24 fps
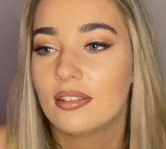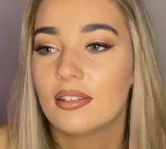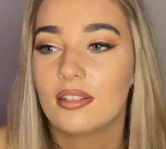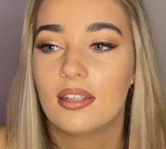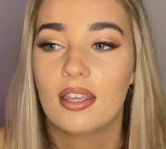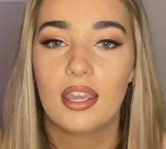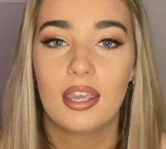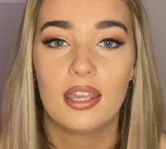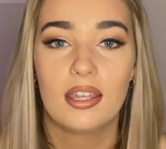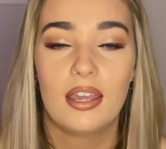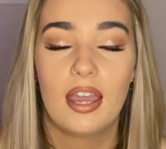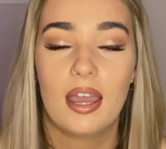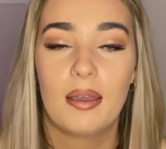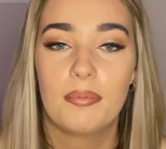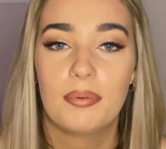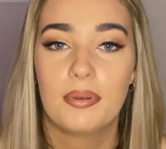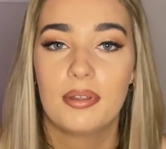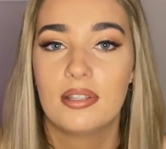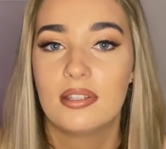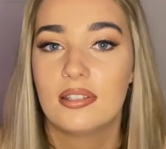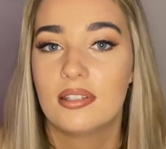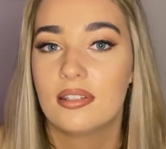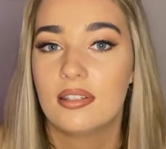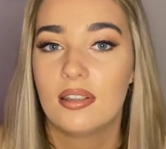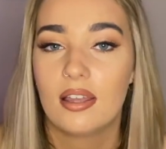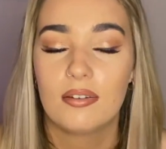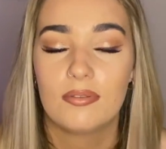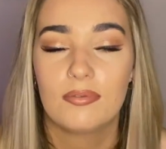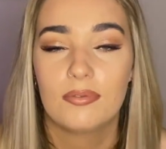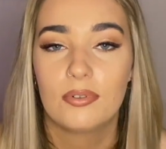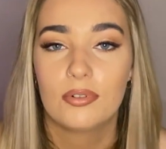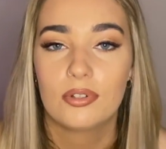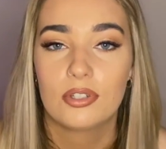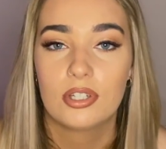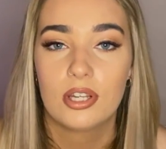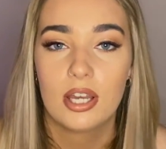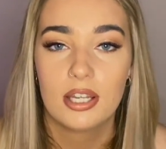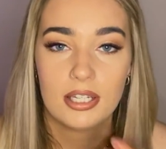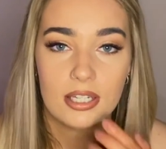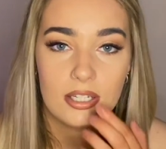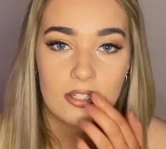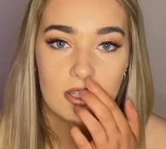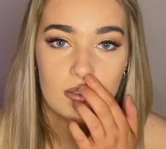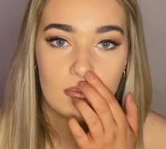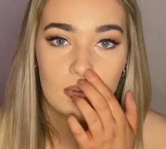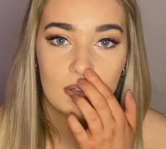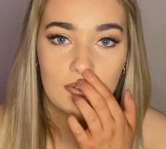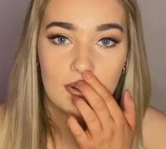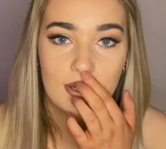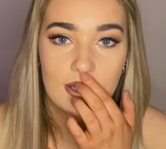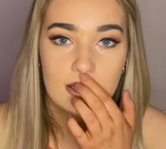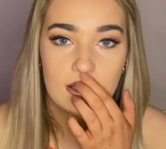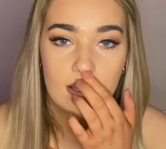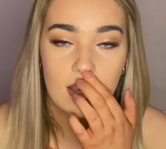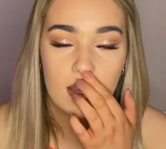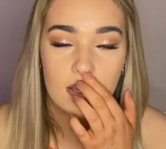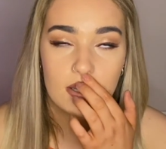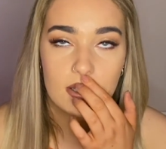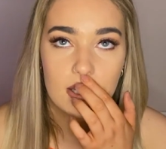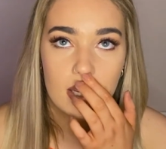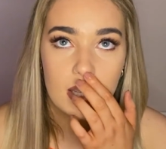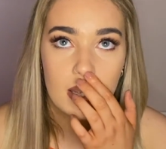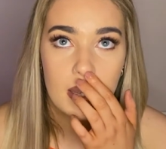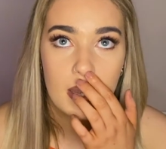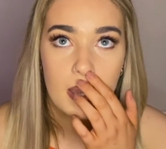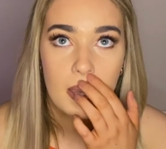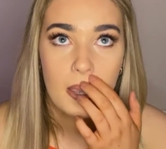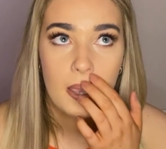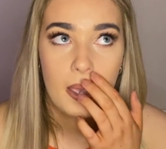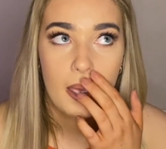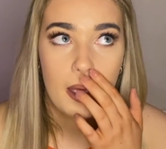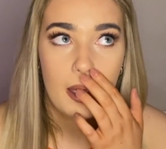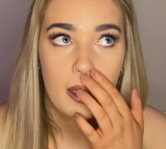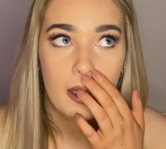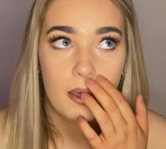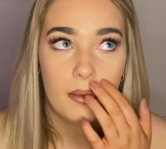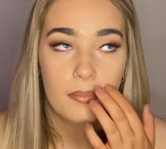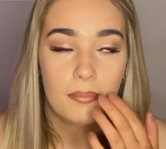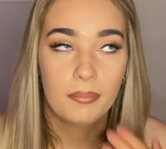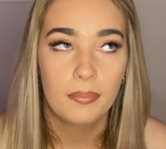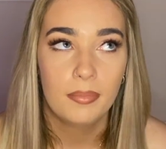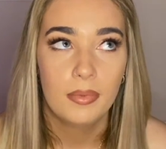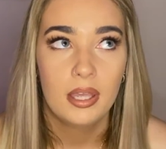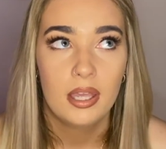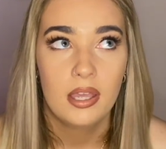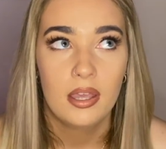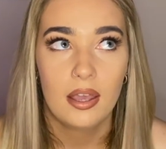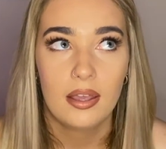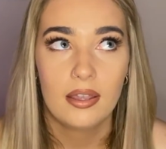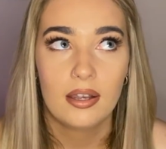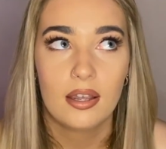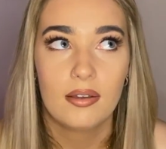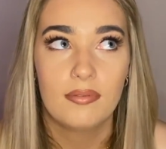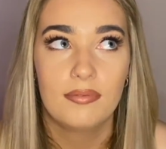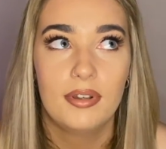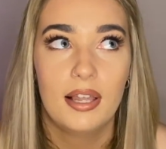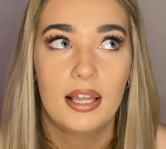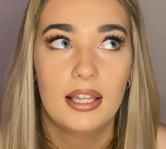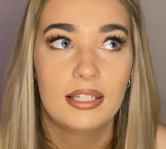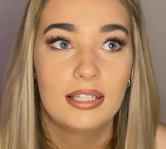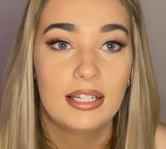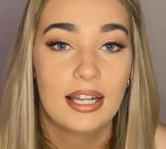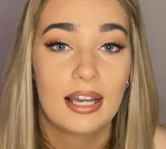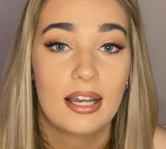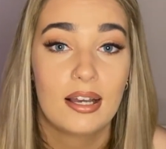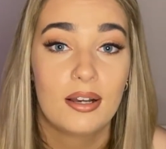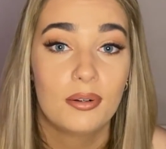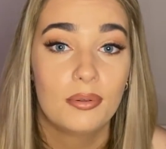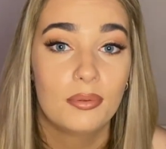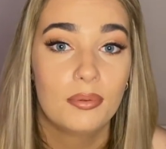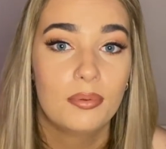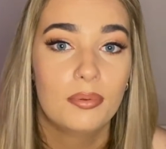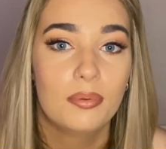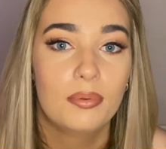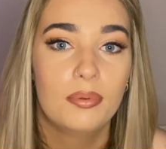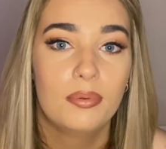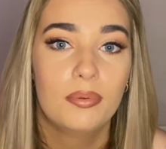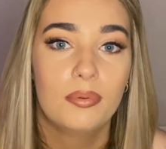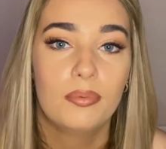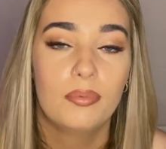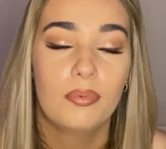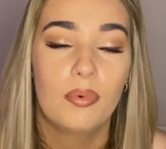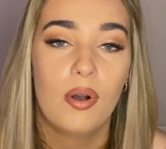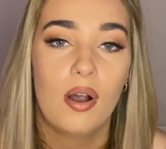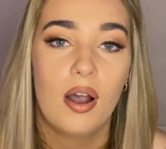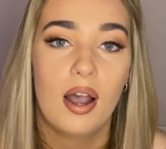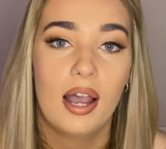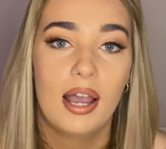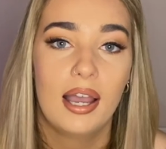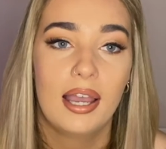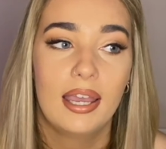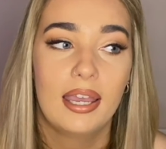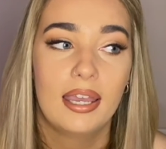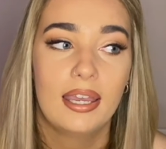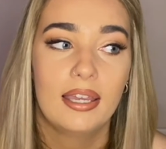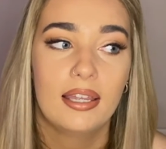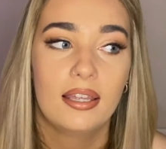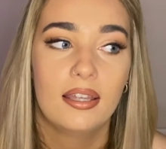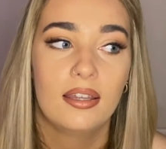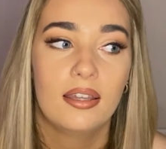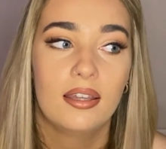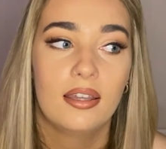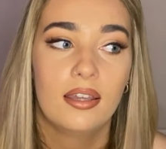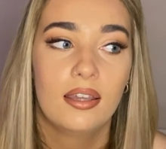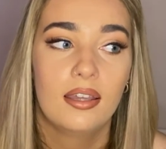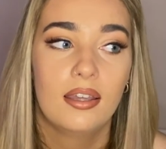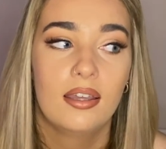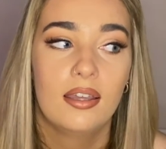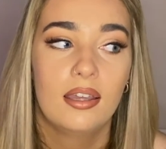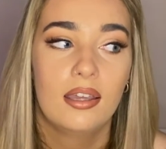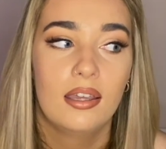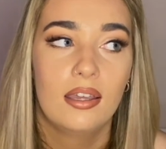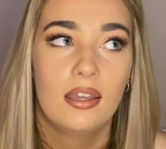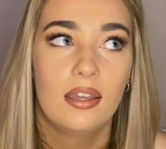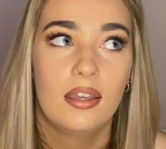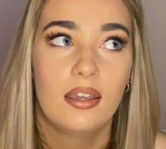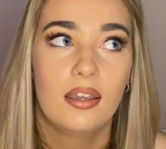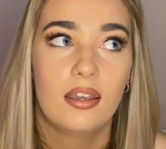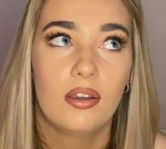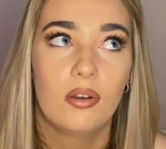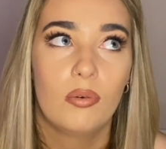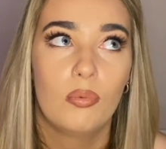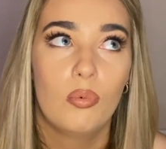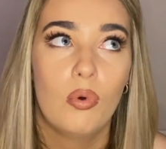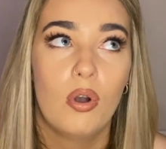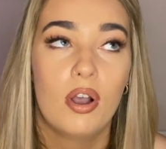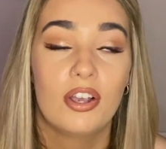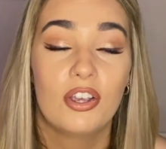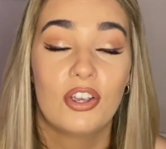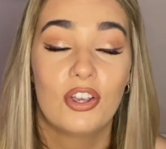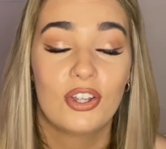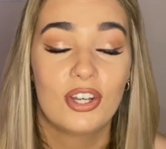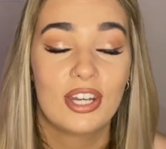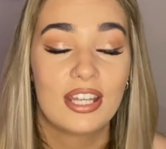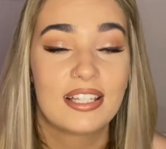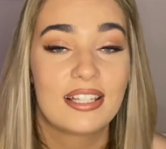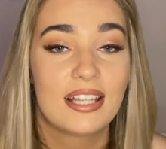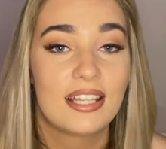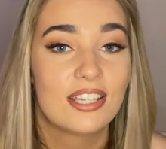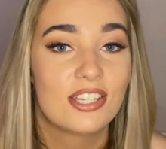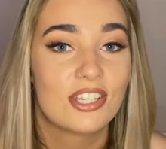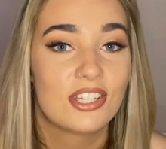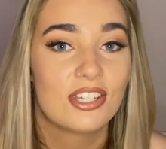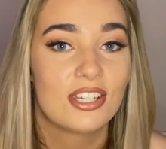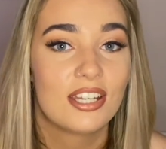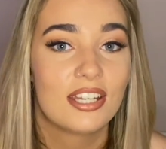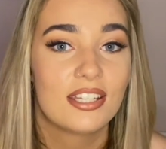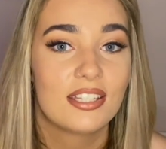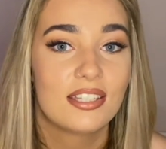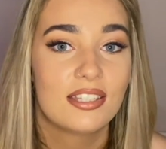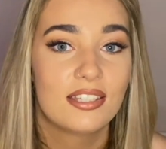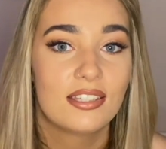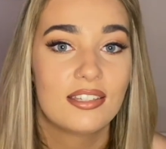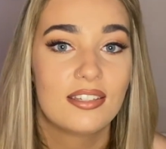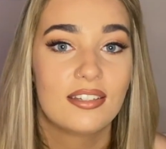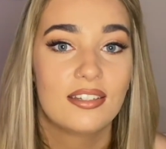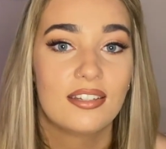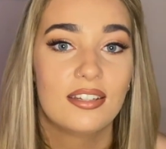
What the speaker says: It happens. Unfortunately, I didn't do my research, and I've learnt now what a good extensionist